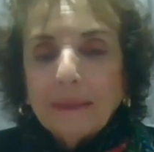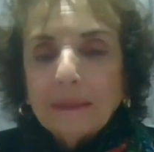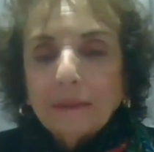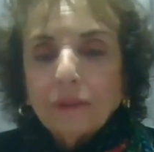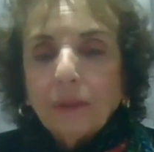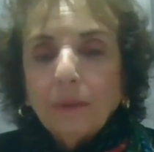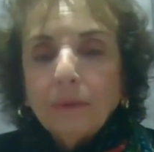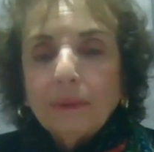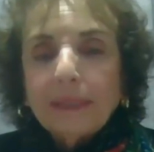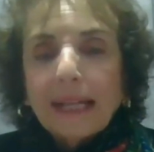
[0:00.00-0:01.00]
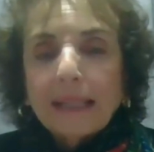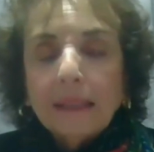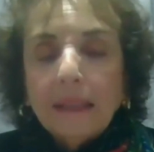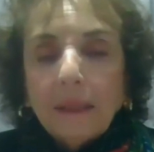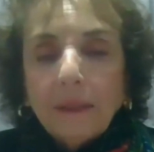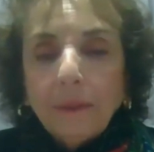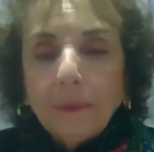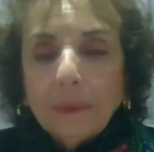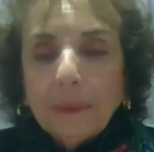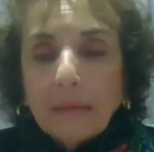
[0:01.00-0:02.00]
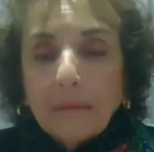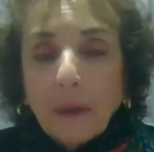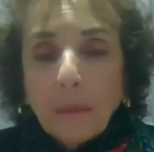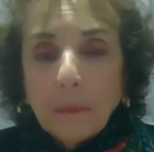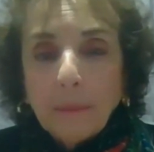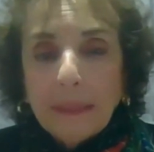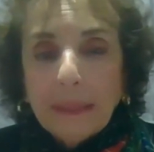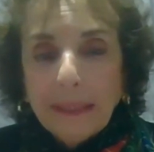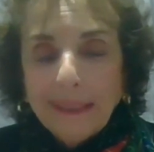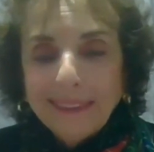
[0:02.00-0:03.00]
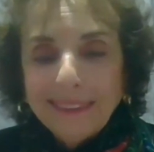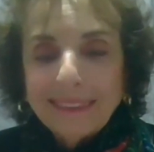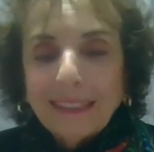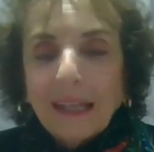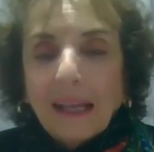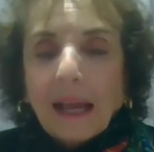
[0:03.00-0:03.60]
And it shows that you can have humble beginnings